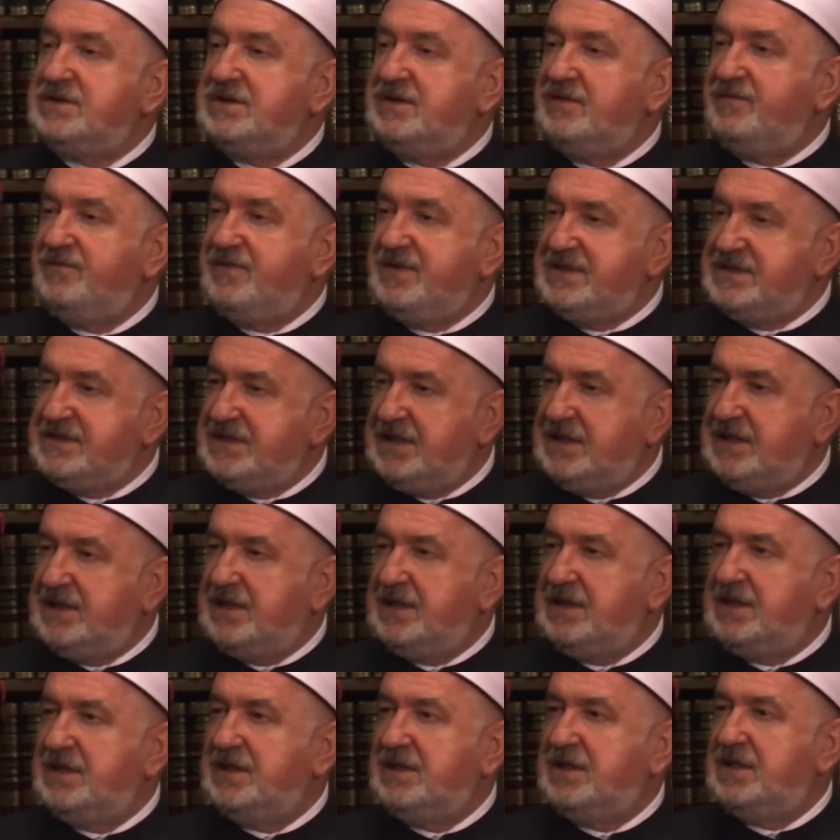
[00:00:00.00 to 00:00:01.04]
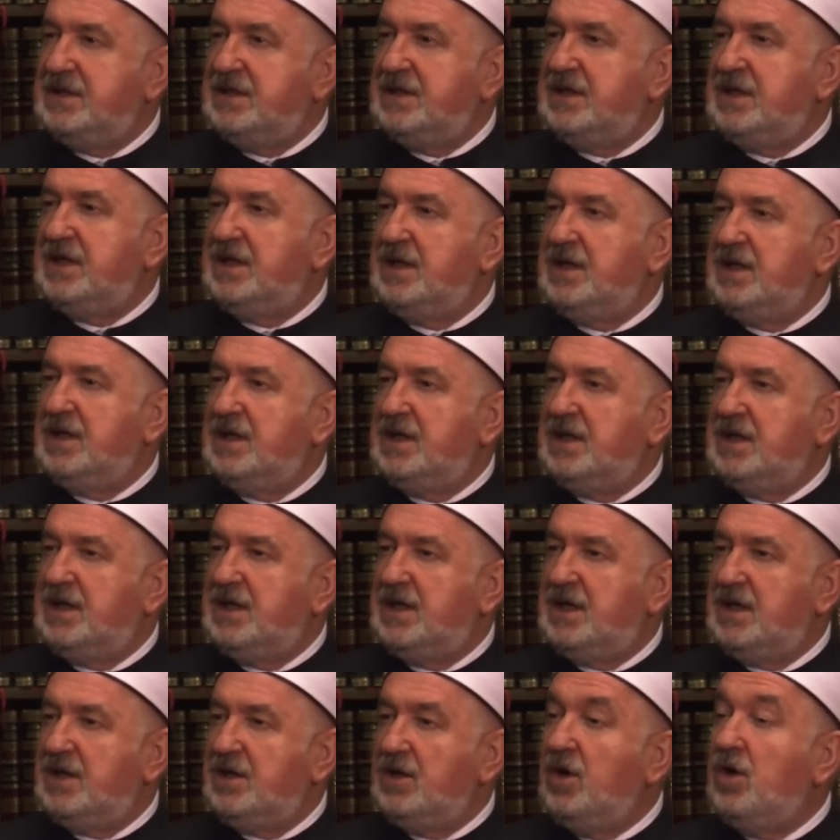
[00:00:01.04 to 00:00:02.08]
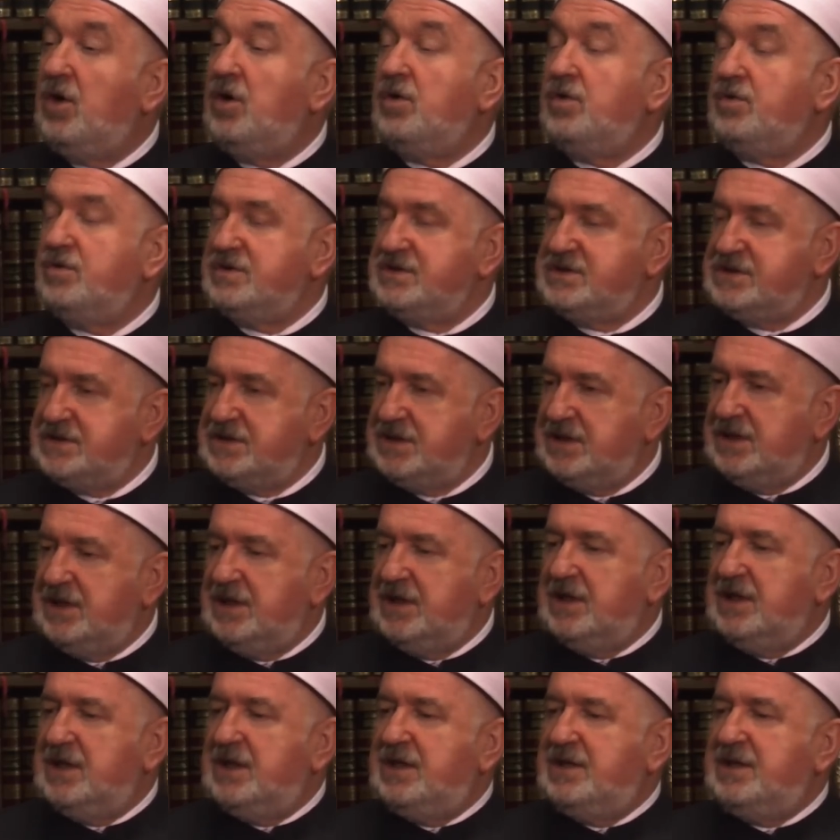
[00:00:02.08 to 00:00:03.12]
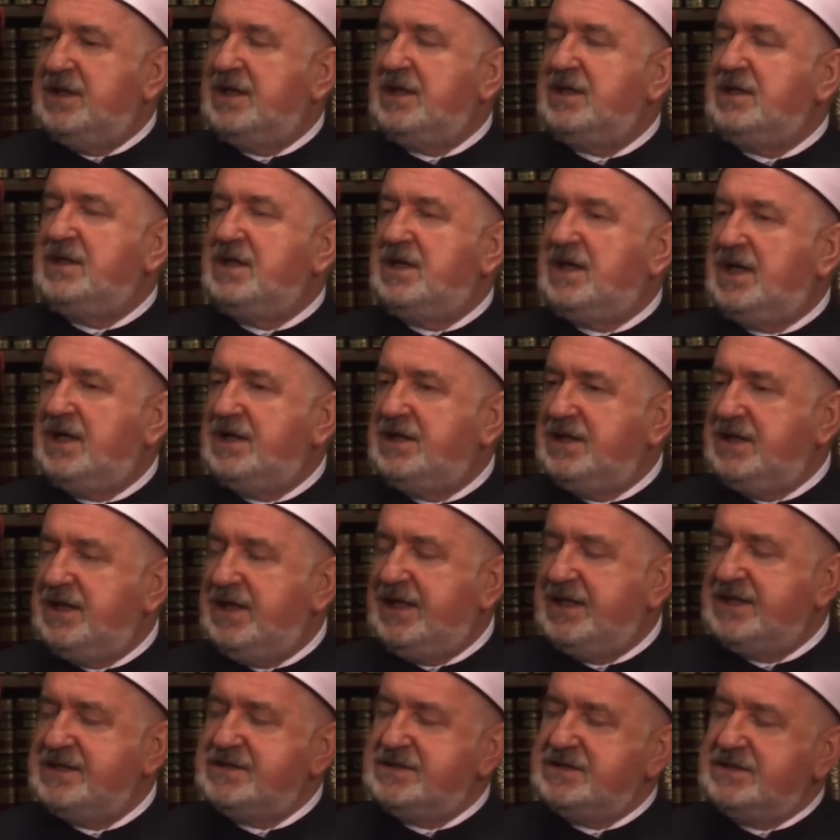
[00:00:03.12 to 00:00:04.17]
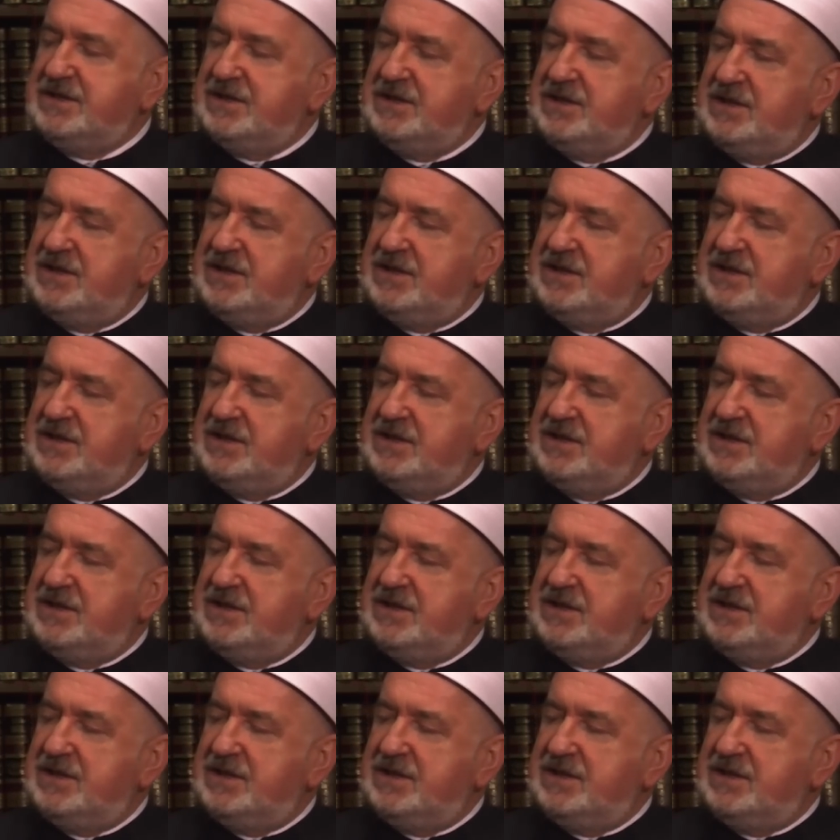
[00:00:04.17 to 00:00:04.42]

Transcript: the physical laws that God has